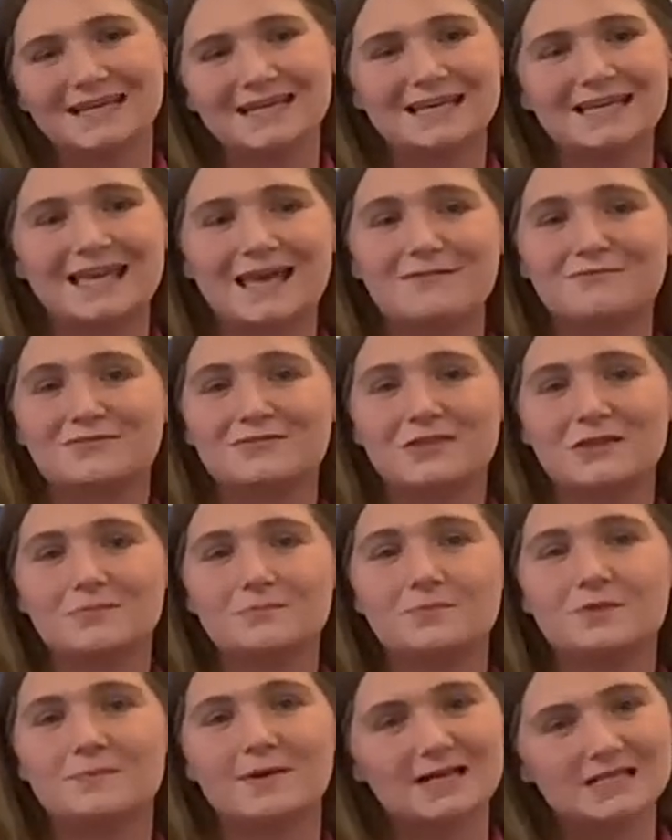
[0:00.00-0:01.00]
giving them
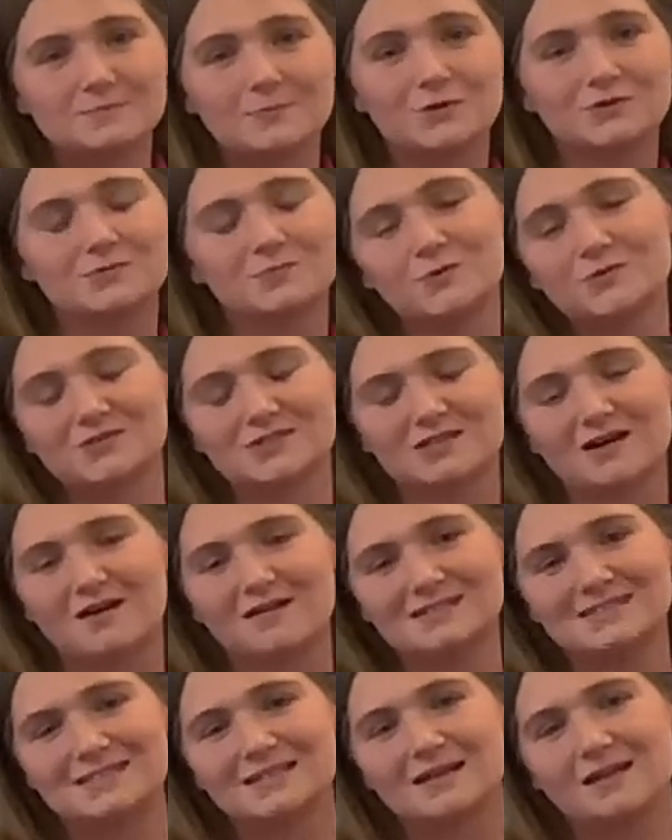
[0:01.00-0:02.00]
the best possible
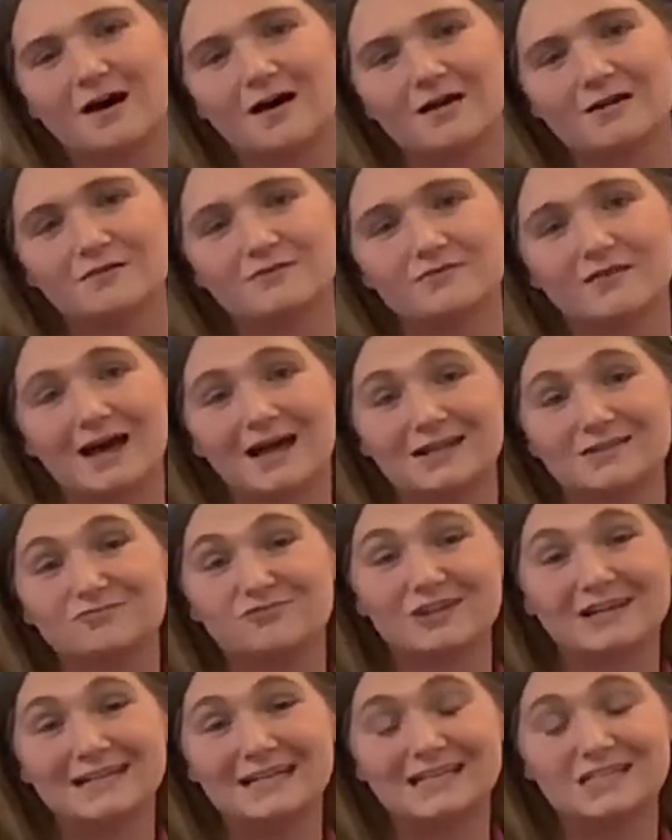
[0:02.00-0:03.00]
start in life and
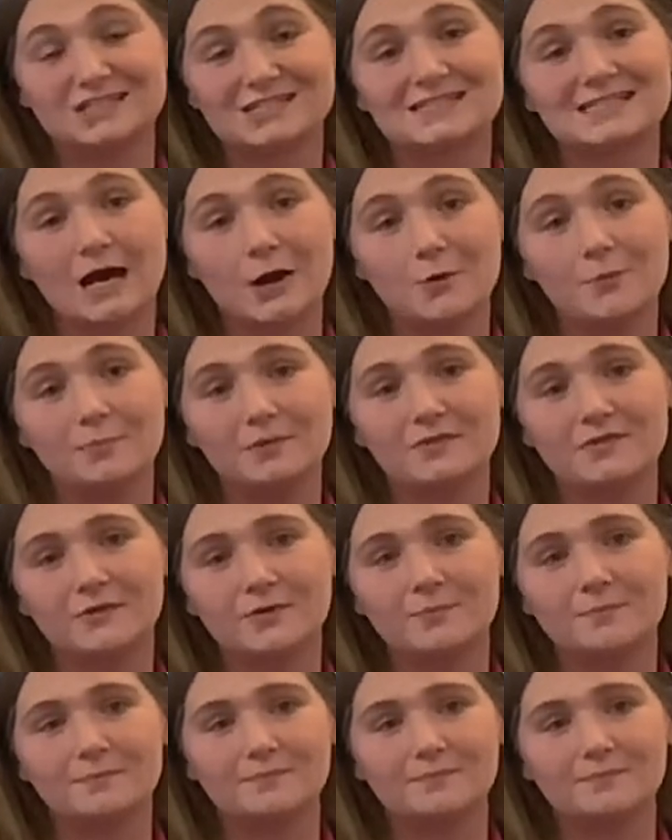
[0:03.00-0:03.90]
really just helping them